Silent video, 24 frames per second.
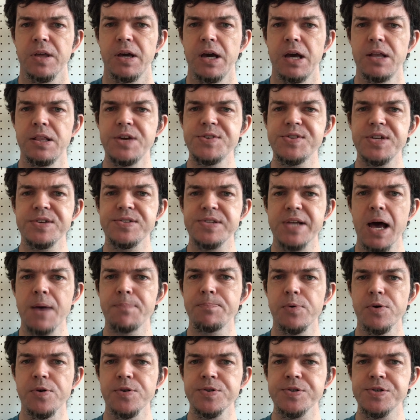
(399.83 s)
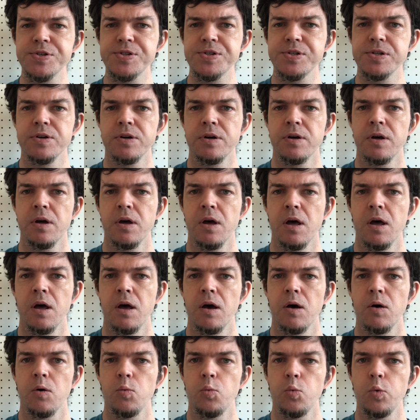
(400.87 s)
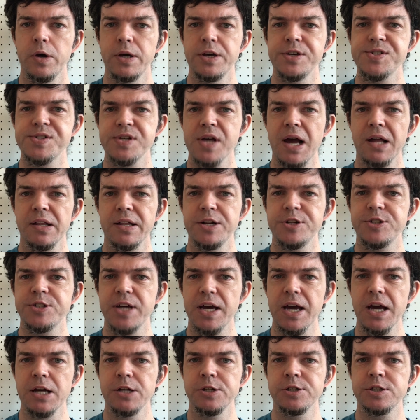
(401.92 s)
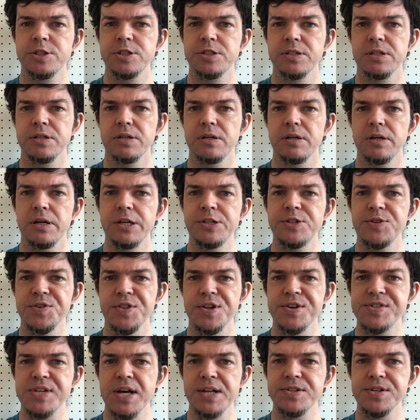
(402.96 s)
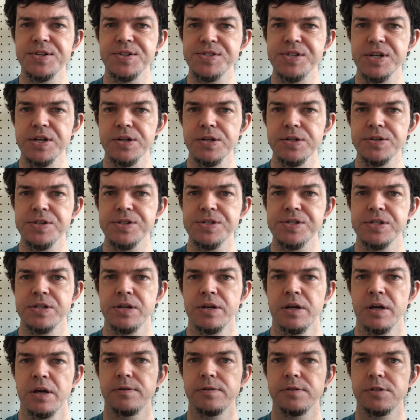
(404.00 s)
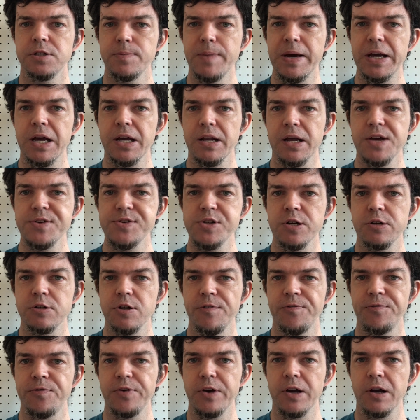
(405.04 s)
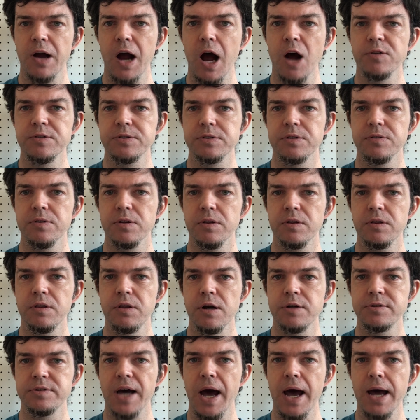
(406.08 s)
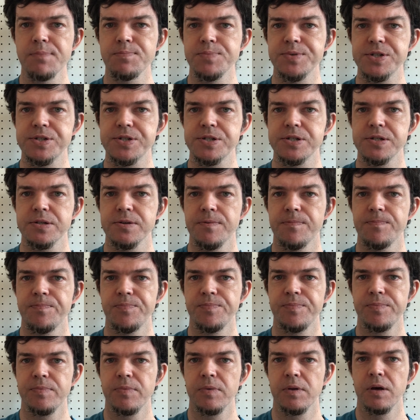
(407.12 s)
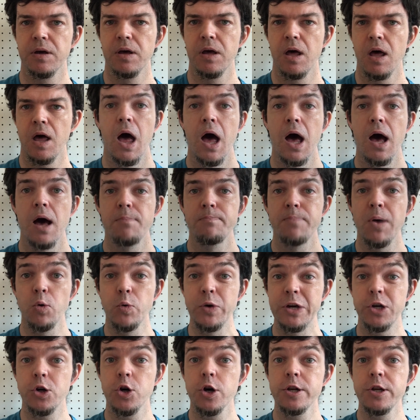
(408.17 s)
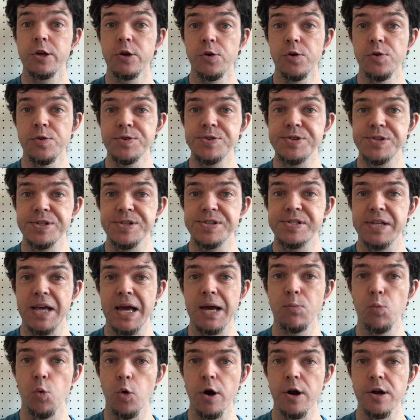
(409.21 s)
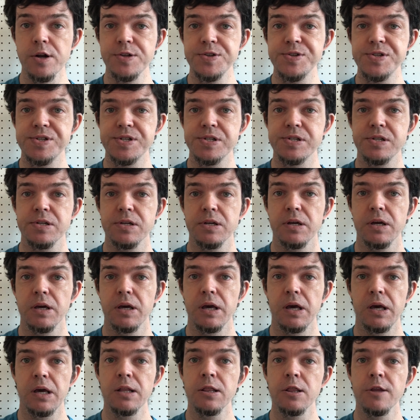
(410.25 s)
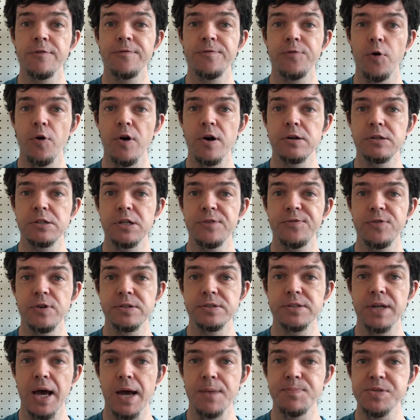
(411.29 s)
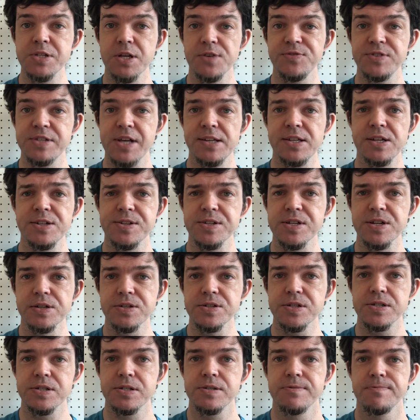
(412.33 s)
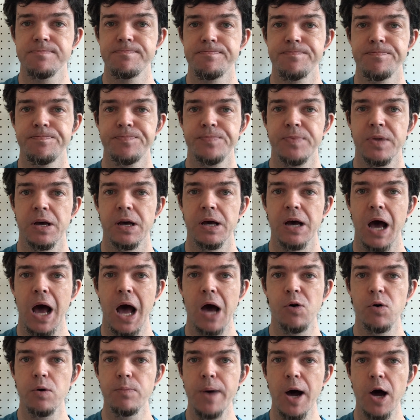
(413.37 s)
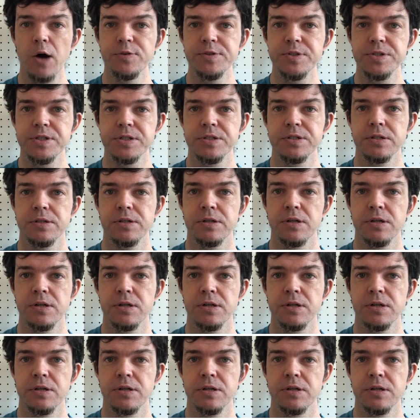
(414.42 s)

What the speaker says: In these examples, we slightly changed each of the sentences to make it easier to figure out their types. But we could use the same words in the 4 different types of sentences. How about,